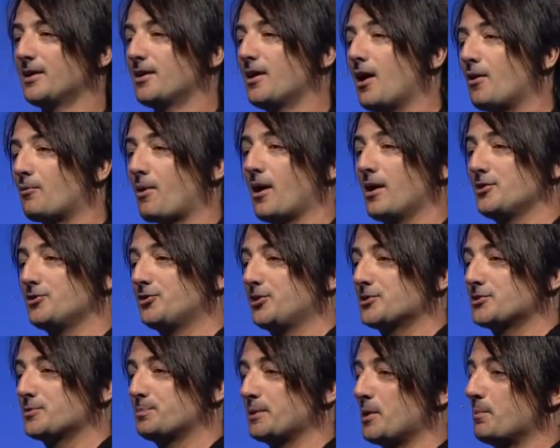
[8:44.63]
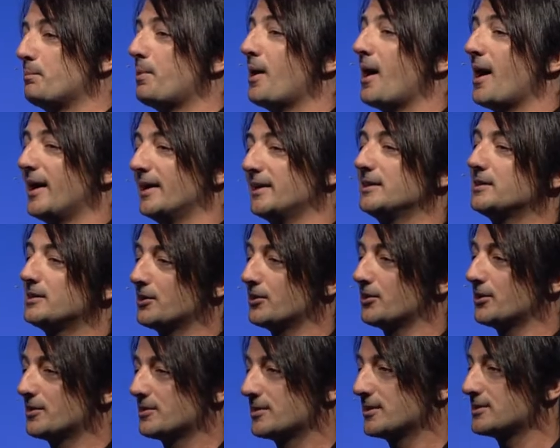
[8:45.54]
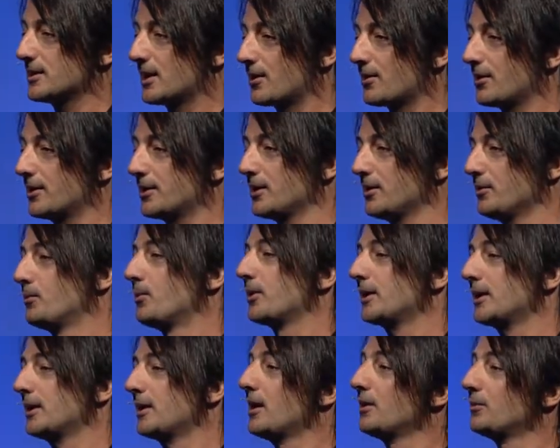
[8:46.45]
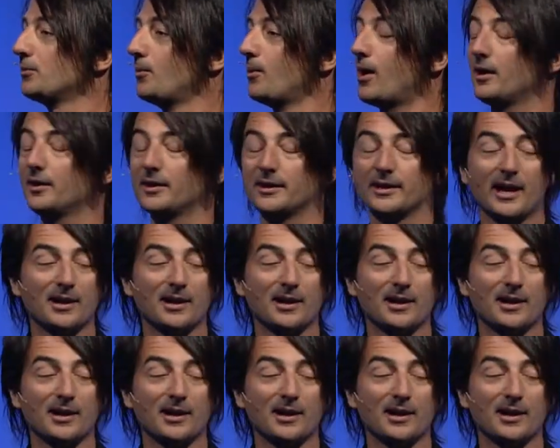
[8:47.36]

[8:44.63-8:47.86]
Orange has been a pioneer in this area working on Wallet,